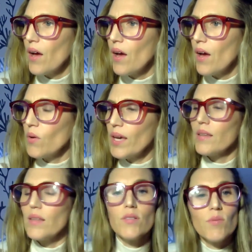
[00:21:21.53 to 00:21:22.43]
Okay,
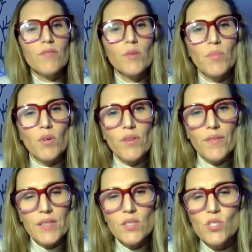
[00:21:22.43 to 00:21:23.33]
here's one for both
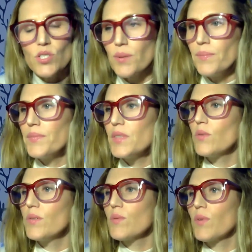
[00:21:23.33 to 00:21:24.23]
of us, Jim.
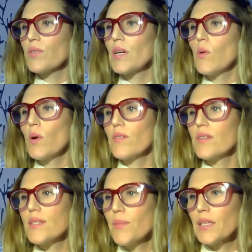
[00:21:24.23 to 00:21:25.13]
Noah's wondering, what are
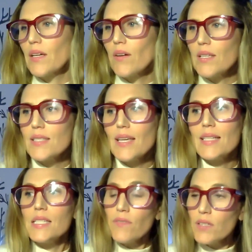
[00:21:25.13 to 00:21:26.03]
the similarities
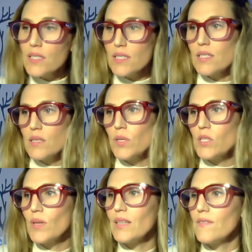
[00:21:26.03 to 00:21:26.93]
and differences
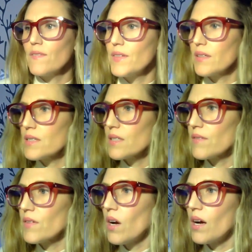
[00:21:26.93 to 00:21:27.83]
between the fields
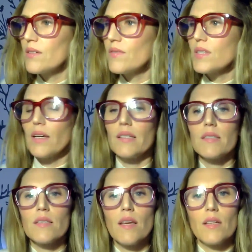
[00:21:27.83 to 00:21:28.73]
of cognitive
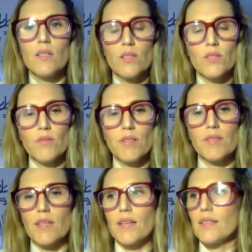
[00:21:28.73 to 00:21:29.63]
science and
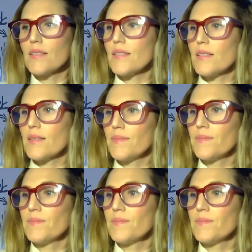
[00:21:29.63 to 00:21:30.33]
neuroscience?